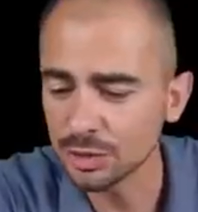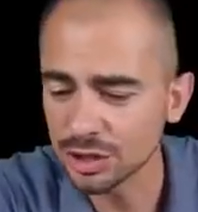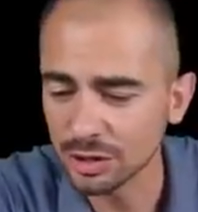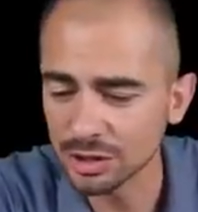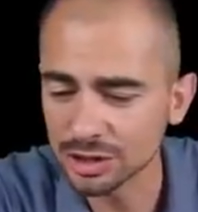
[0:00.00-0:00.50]

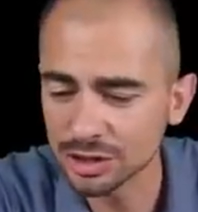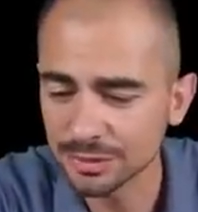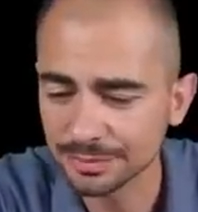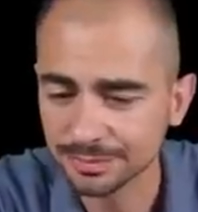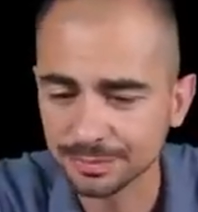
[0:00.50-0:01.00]

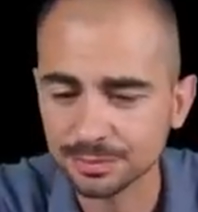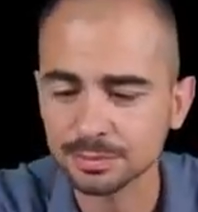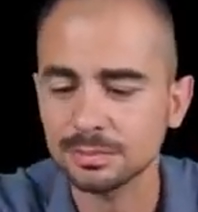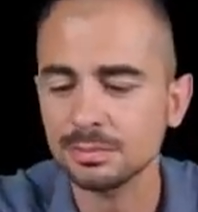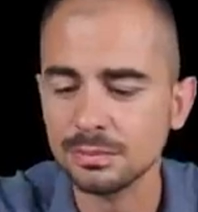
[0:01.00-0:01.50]
starts
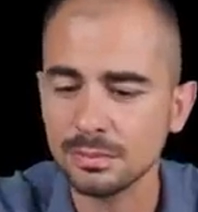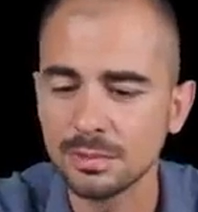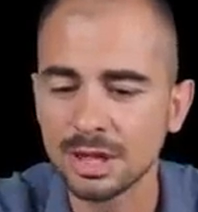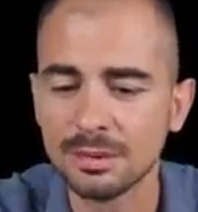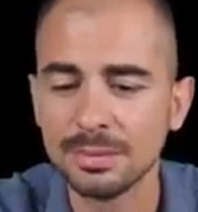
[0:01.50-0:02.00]

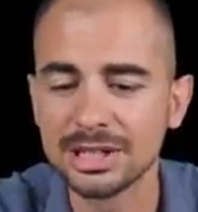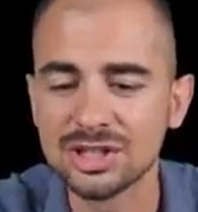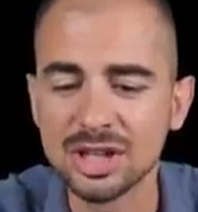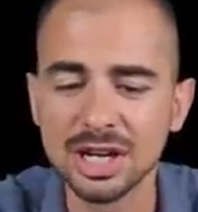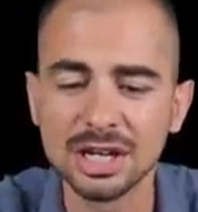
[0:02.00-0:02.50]
by
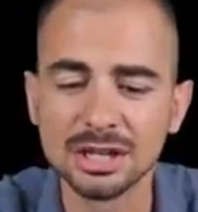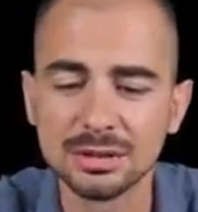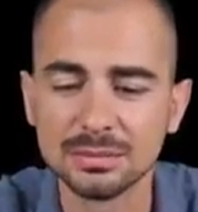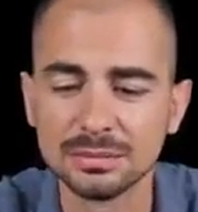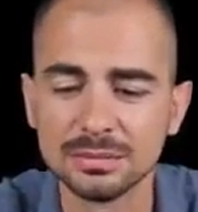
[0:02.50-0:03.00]

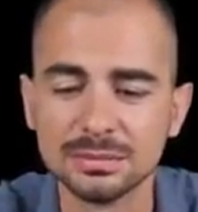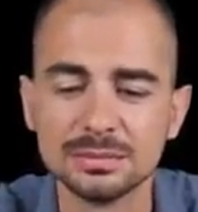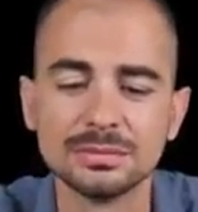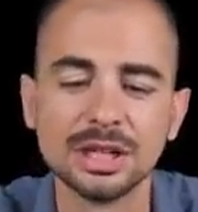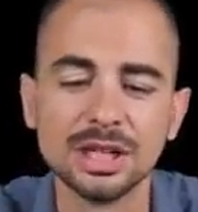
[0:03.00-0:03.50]
saying
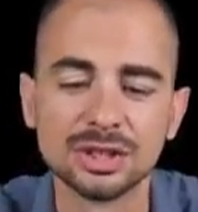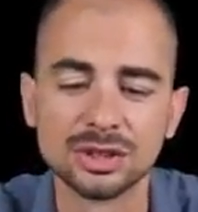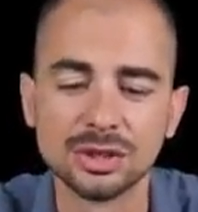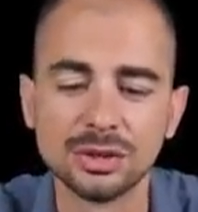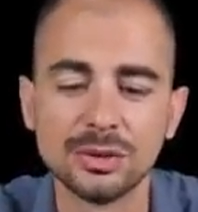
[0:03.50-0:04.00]

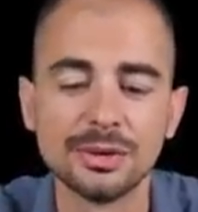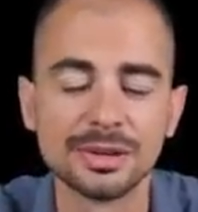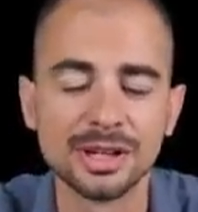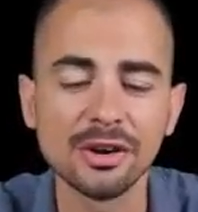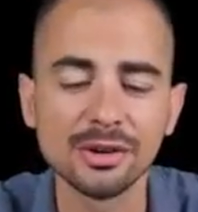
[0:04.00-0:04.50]
it's a
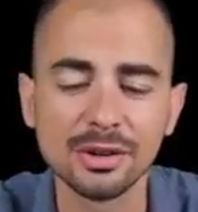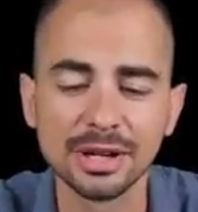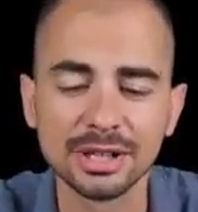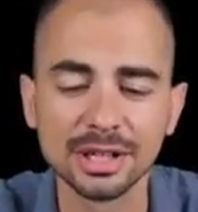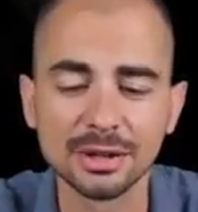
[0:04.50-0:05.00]
carrier
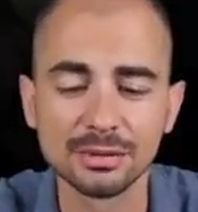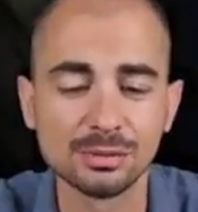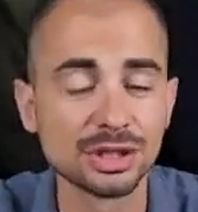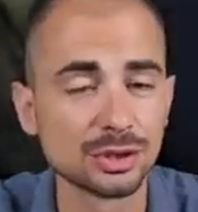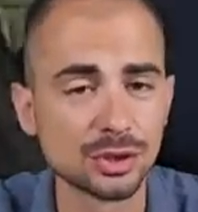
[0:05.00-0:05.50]
landing
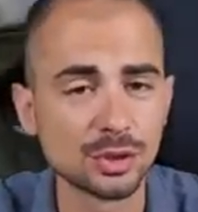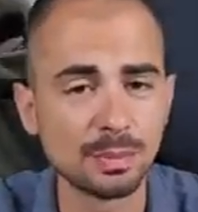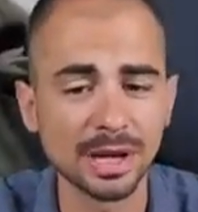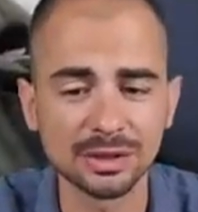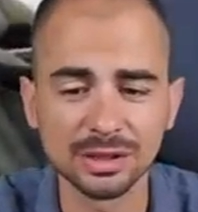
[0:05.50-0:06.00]
with a
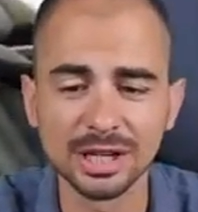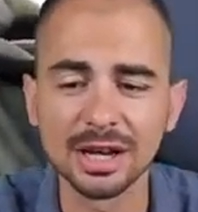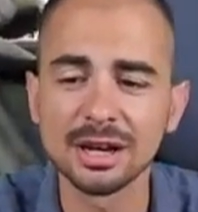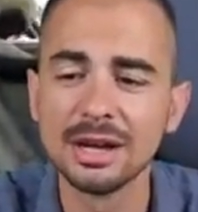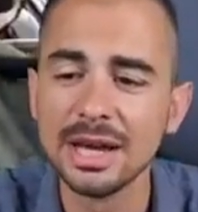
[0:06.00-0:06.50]
Super Étendard,